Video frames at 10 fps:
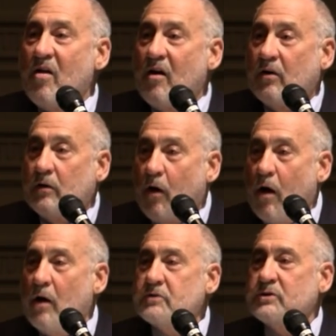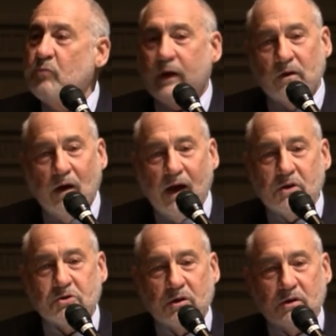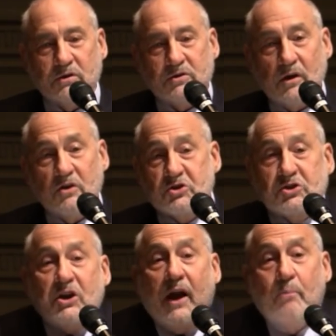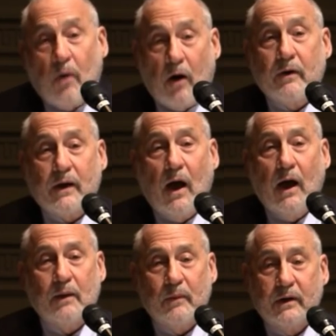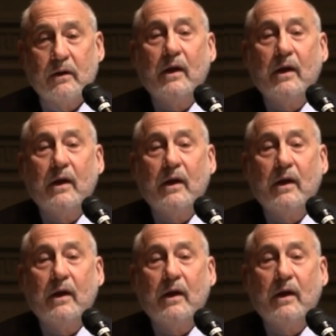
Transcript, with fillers: laws and regulations shape our economy.